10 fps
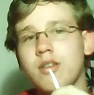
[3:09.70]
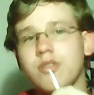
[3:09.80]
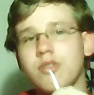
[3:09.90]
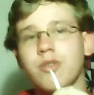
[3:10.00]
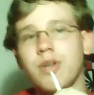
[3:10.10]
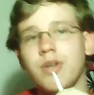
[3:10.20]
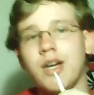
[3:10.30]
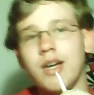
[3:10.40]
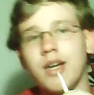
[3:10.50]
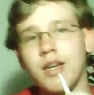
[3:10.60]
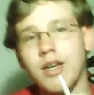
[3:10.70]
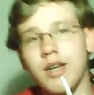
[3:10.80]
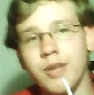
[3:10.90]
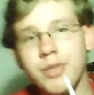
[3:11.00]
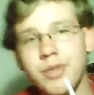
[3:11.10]
So
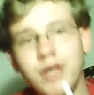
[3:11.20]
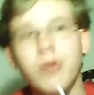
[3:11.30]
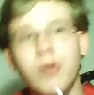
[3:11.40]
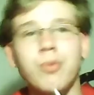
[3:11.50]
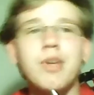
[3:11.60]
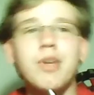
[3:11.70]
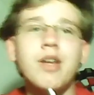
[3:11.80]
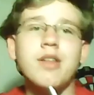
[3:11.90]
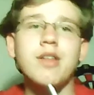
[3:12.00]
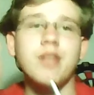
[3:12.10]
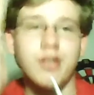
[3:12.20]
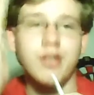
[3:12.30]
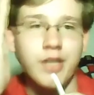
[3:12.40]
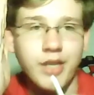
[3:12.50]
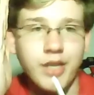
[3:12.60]
I really hope that
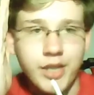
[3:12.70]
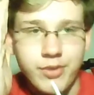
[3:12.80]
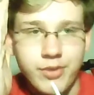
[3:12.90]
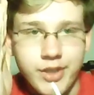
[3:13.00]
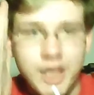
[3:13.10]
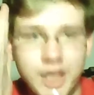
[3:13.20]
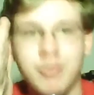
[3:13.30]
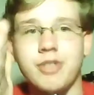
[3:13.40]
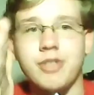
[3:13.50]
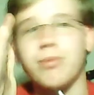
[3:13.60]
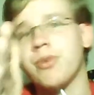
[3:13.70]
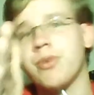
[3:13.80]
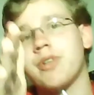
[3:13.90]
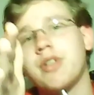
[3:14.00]
I actually get that much support